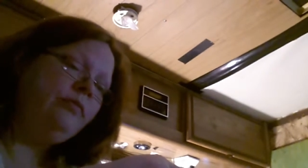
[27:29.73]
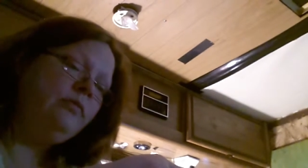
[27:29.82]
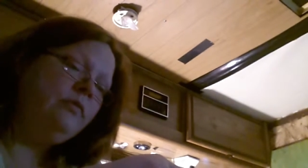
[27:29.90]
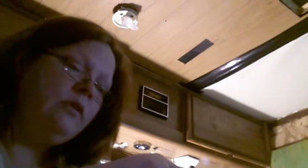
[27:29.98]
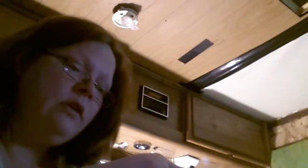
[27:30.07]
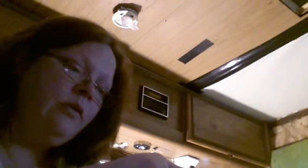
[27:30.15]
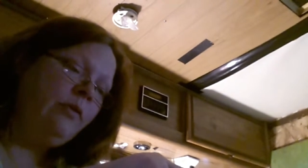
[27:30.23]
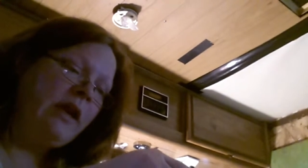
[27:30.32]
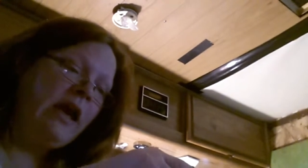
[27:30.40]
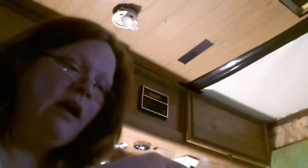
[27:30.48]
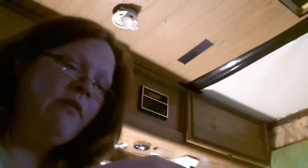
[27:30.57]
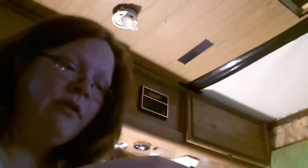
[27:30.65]
And then we
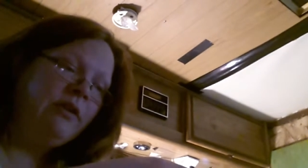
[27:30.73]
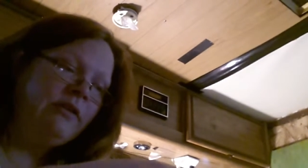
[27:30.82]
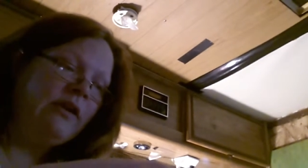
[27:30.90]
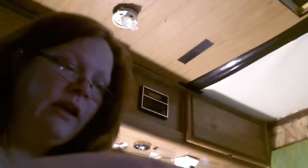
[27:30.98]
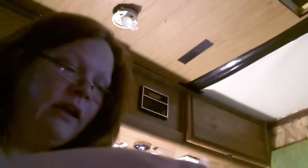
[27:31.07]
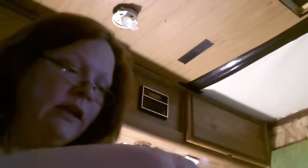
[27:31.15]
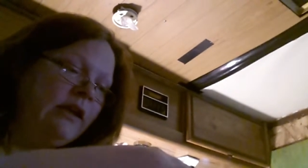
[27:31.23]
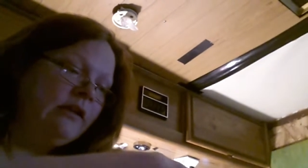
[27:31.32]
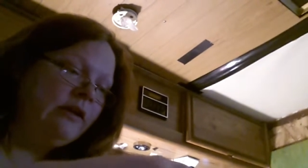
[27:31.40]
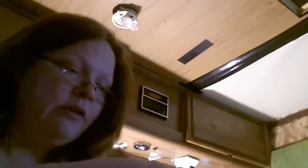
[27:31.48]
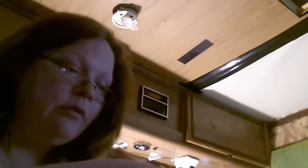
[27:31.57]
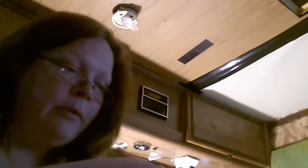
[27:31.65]
have a tiny
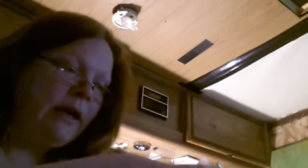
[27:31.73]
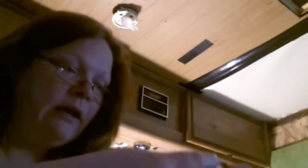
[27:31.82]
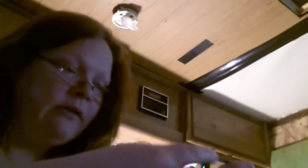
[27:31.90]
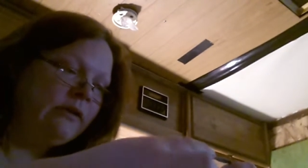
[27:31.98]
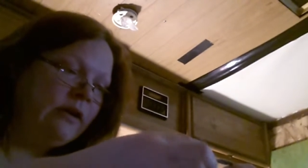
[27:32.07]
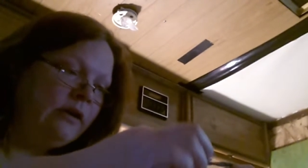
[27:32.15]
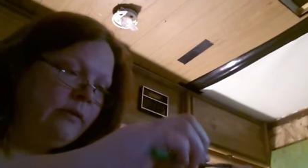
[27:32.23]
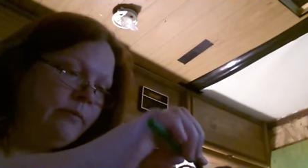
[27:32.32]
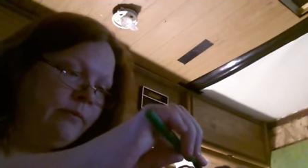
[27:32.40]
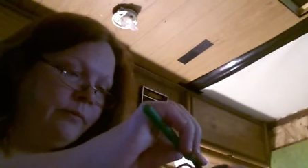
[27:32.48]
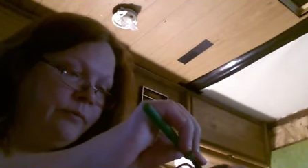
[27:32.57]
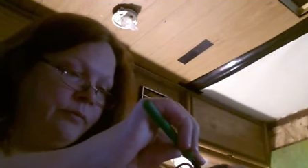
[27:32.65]
little basket.
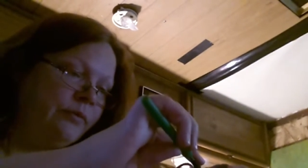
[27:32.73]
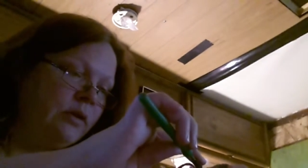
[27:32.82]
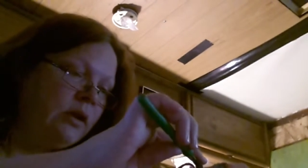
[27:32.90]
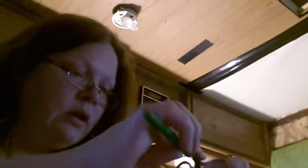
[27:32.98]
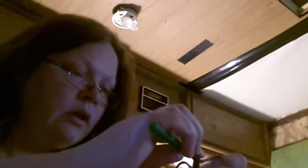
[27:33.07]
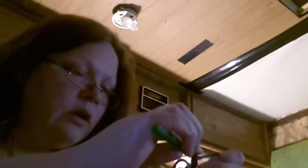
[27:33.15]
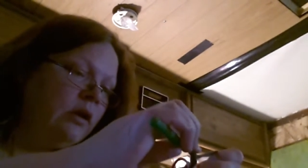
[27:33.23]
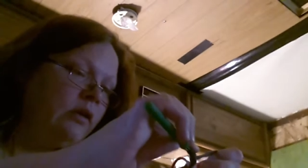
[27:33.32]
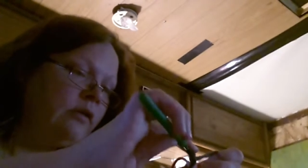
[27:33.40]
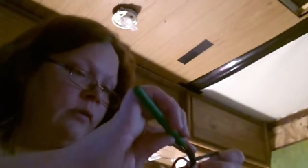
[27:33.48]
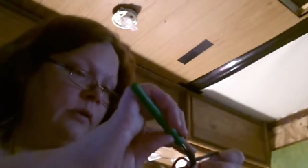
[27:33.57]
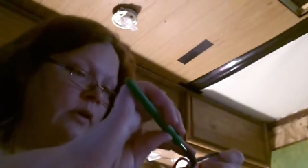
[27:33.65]

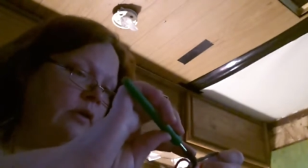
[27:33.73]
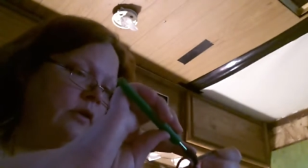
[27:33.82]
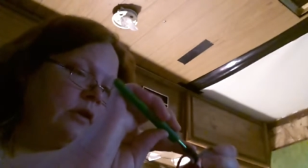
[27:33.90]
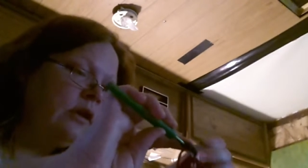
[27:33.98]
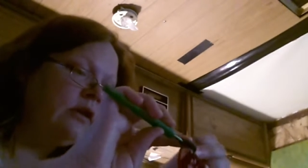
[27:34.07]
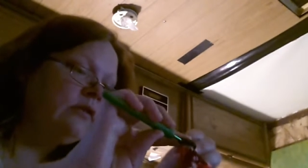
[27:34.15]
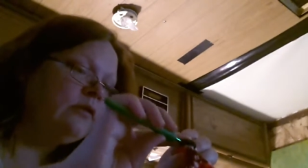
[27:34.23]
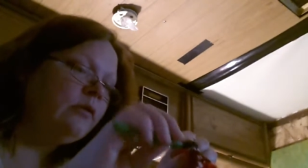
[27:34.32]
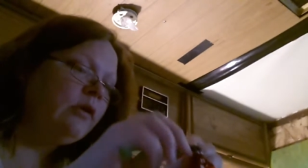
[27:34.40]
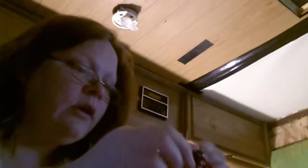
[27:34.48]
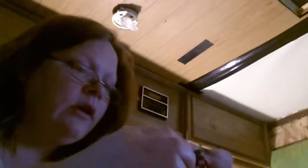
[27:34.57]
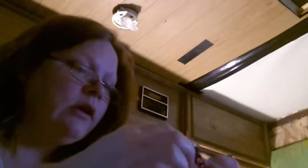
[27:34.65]
So we go to the next
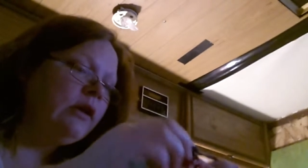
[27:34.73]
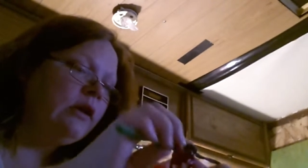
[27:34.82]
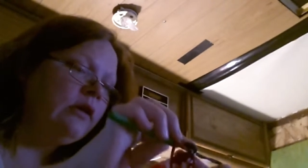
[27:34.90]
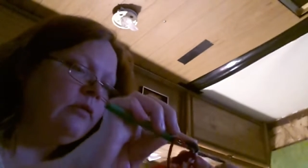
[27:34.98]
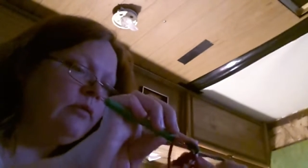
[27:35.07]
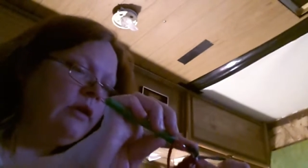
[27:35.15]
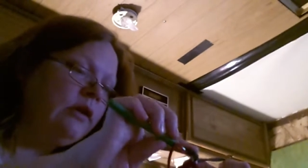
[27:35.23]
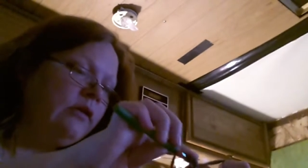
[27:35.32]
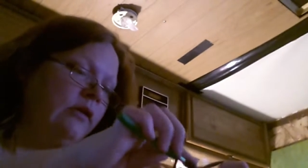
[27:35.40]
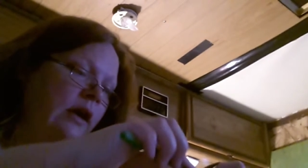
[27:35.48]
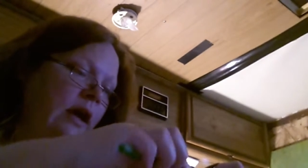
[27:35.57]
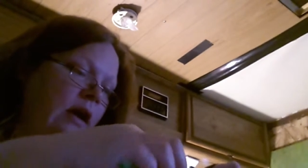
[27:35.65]
one and we
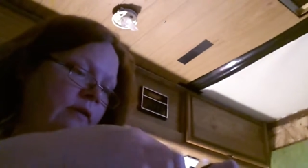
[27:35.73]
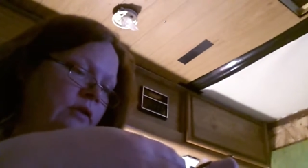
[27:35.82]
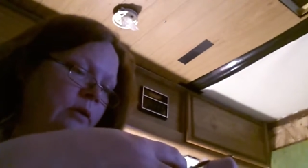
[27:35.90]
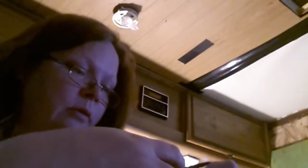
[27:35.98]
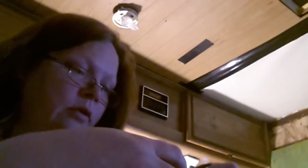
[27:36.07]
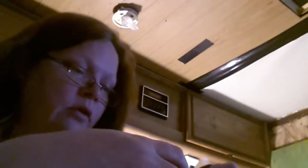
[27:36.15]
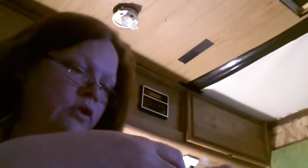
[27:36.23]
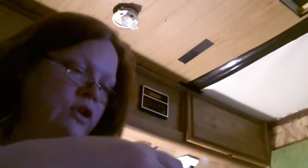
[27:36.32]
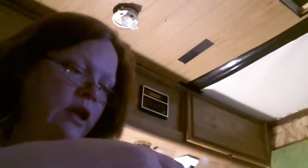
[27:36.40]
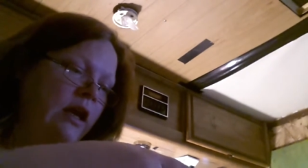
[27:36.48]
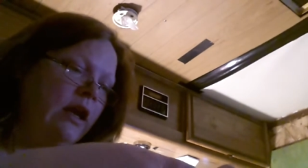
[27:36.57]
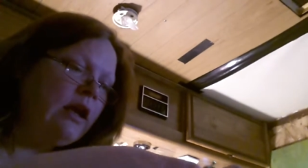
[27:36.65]
do half double
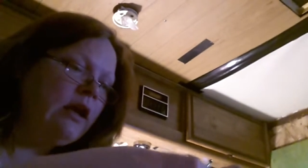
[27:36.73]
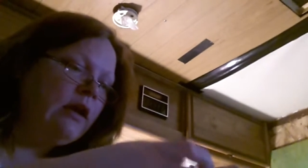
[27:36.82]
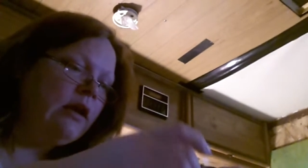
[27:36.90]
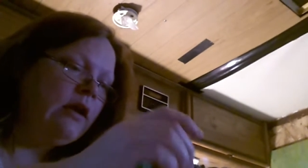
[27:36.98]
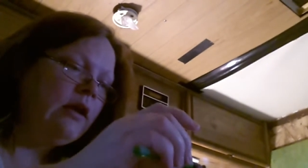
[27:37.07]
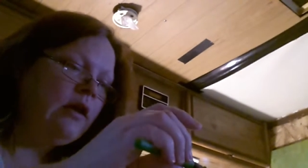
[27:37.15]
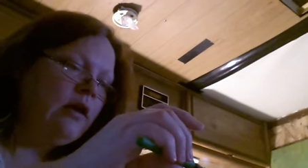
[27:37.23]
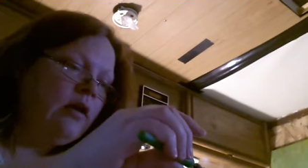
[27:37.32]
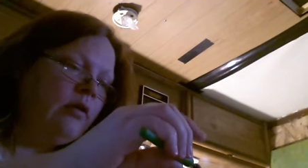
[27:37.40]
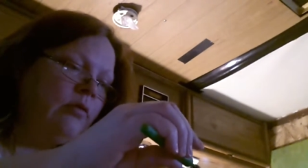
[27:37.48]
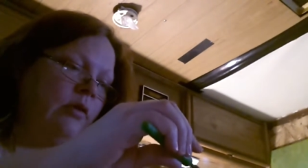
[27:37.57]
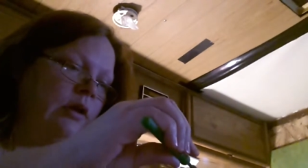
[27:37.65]
crochet,
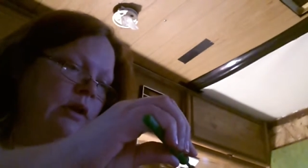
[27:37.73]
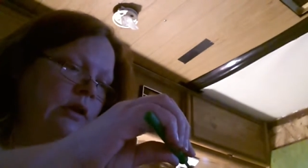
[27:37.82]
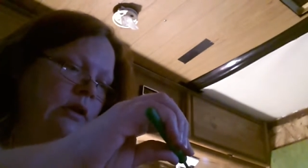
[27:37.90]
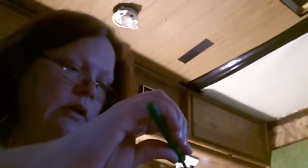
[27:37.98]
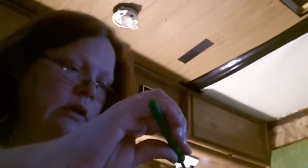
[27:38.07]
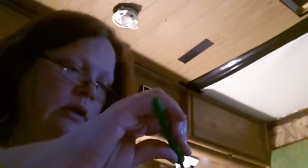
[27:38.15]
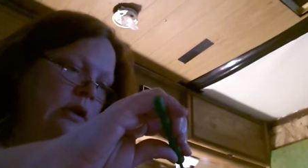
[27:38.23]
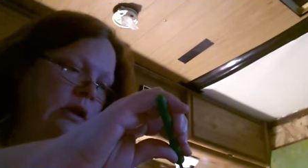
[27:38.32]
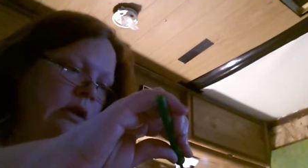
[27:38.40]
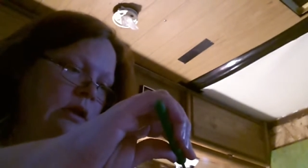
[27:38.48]
1,